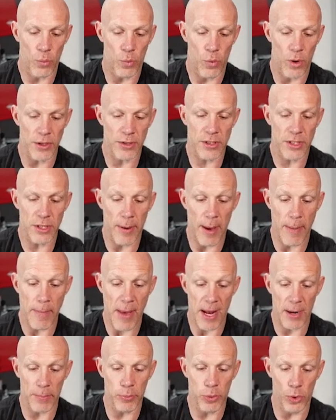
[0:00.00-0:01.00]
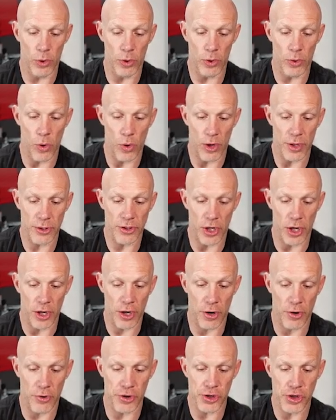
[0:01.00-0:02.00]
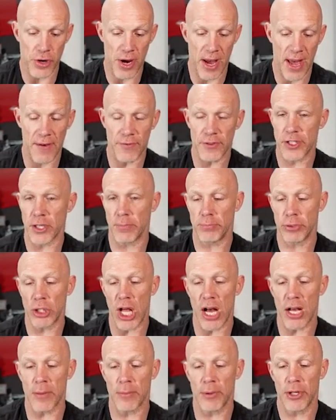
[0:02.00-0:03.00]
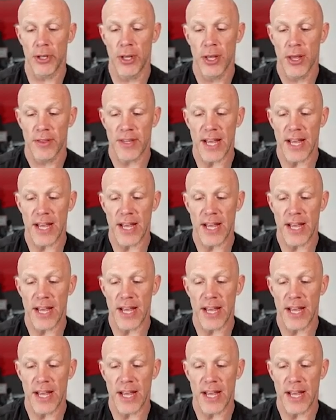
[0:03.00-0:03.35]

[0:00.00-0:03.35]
1 to my mana pool, or a target creature I have is unblockable.